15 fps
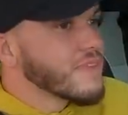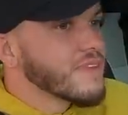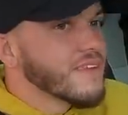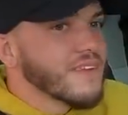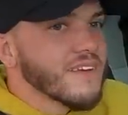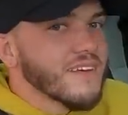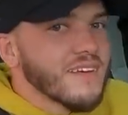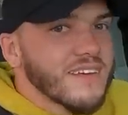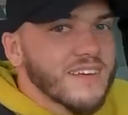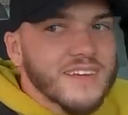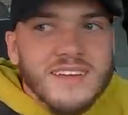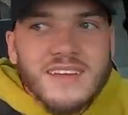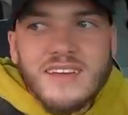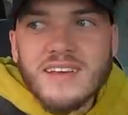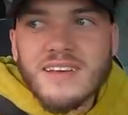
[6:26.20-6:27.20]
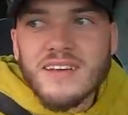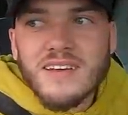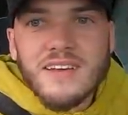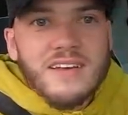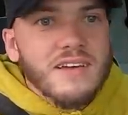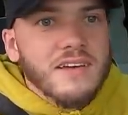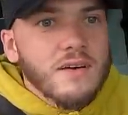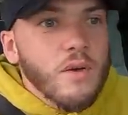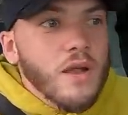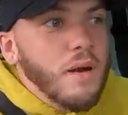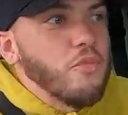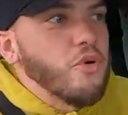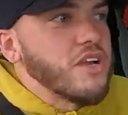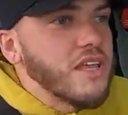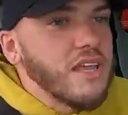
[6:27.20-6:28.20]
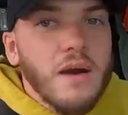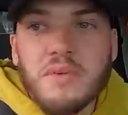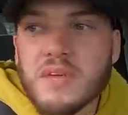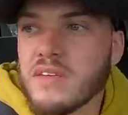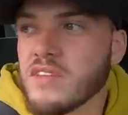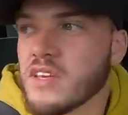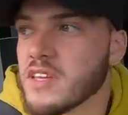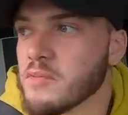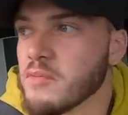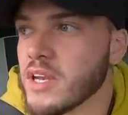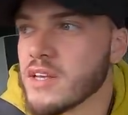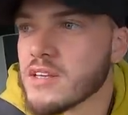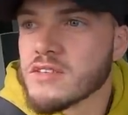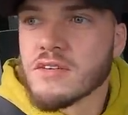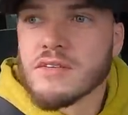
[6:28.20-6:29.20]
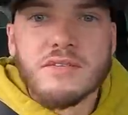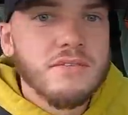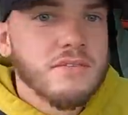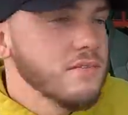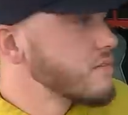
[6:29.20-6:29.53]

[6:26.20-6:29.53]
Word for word: You pay for it. Well, I'm already, I'm giving you the money, so.